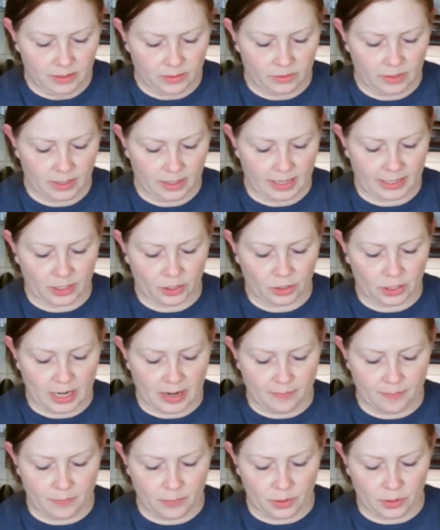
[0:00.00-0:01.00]
like to
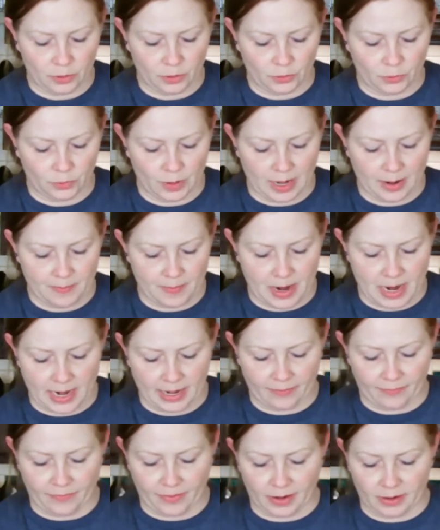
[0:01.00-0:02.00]
shred
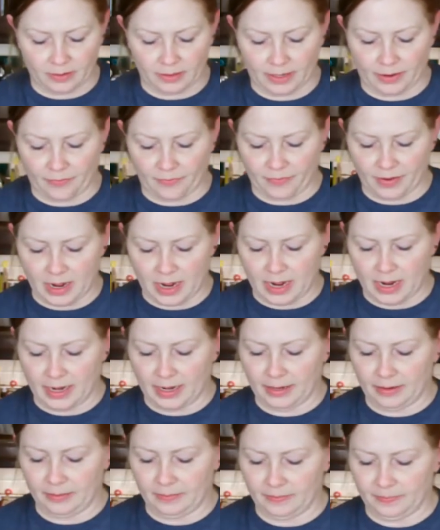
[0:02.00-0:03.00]
mine fairly
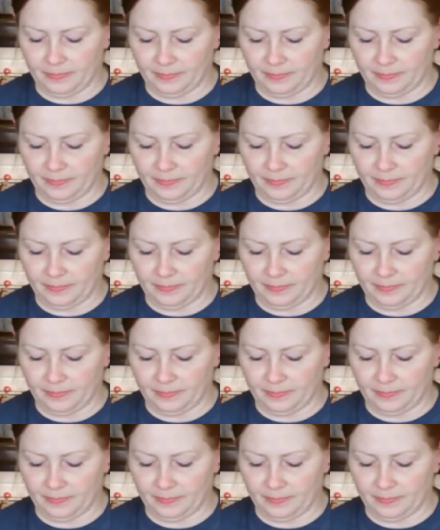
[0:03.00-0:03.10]
fine.